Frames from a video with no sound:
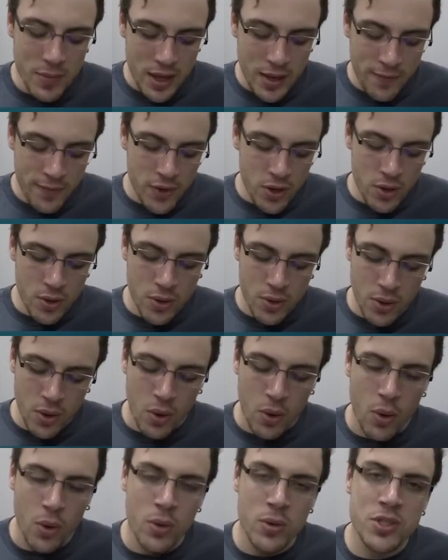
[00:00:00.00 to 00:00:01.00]
If you could
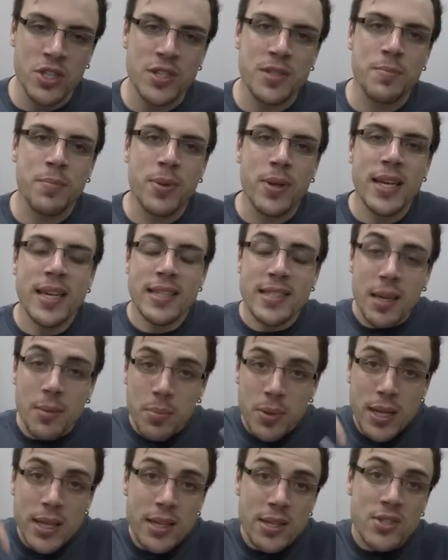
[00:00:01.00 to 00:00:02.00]
all just please
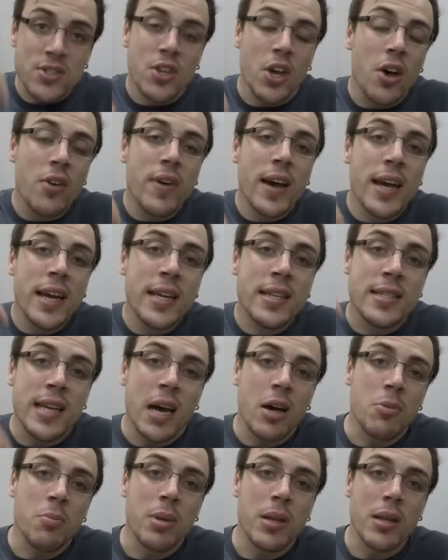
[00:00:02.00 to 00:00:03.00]
complete the survey
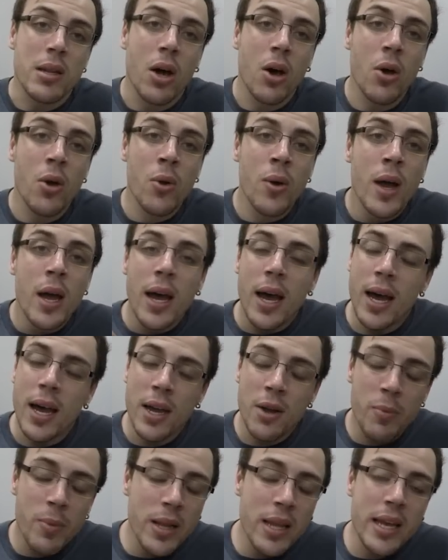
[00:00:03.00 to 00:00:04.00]
down below,
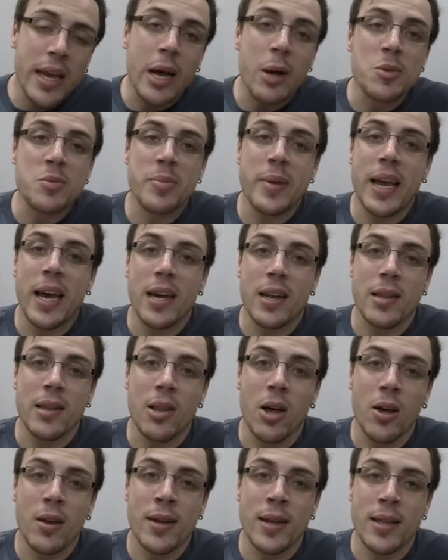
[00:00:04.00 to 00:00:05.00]
it really helps me out a
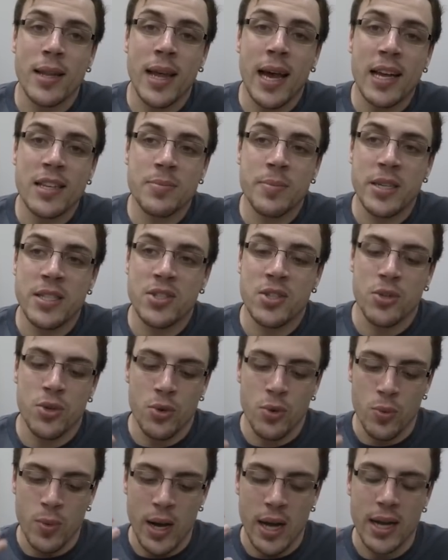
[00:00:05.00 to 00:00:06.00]
lot and allows me
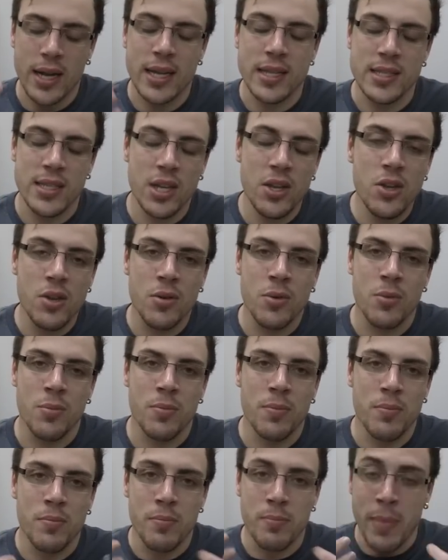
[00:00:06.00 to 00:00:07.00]
to
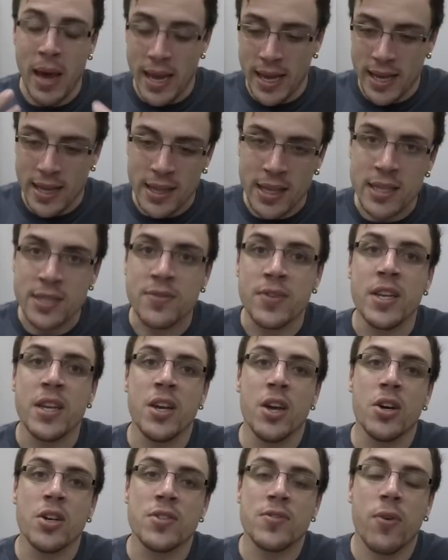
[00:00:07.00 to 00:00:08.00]
continue making these
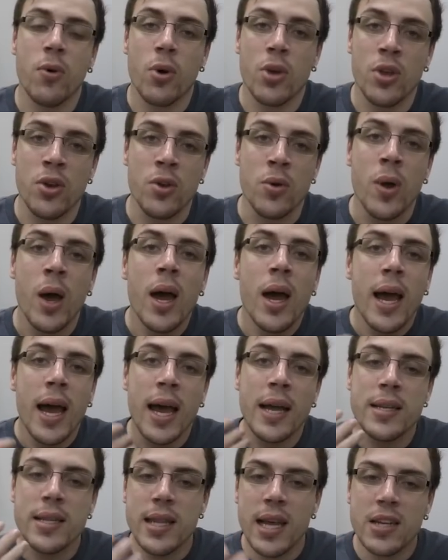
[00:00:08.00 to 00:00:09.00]
videos for you
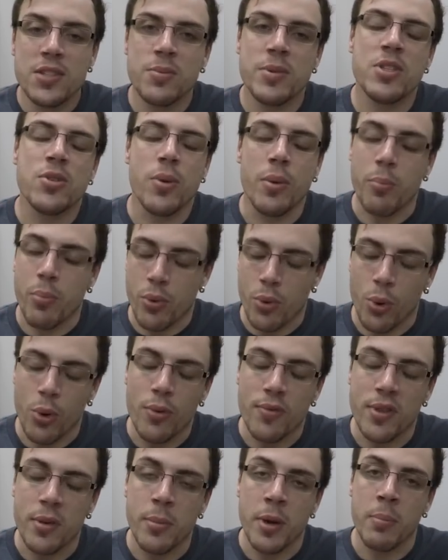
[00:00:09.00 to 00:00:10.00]
and allows me to
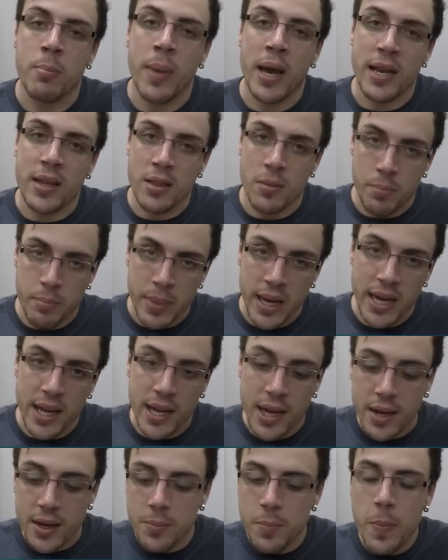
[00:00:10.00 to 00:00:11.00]
improve them and make them
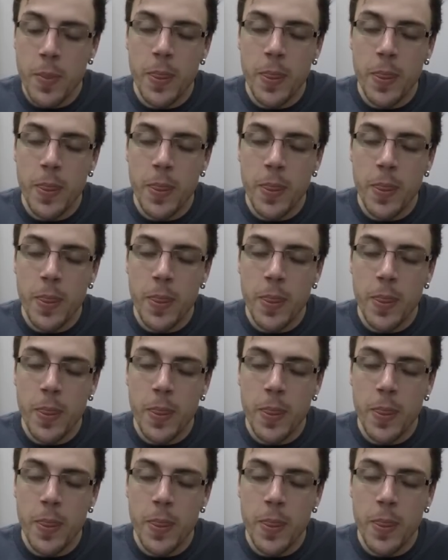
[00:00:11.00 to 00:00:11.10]
better.